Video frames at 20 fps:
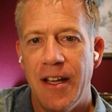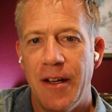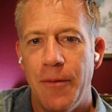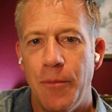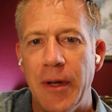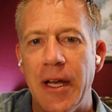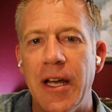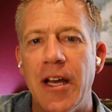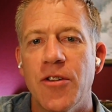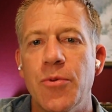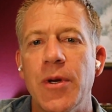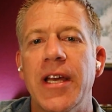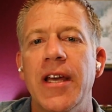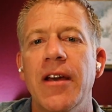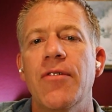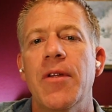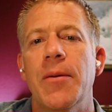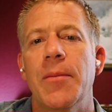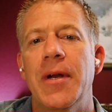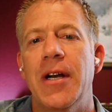because we
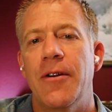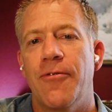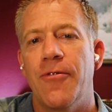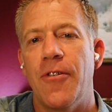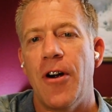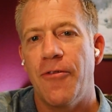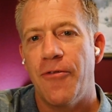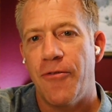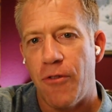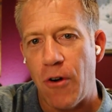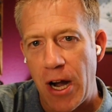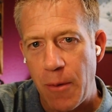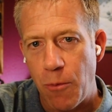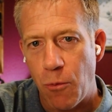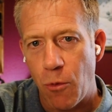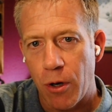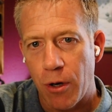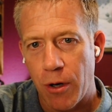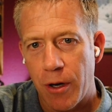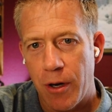give them a
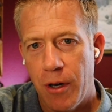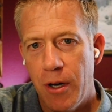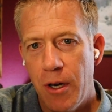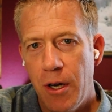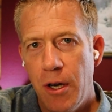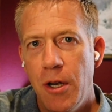framework.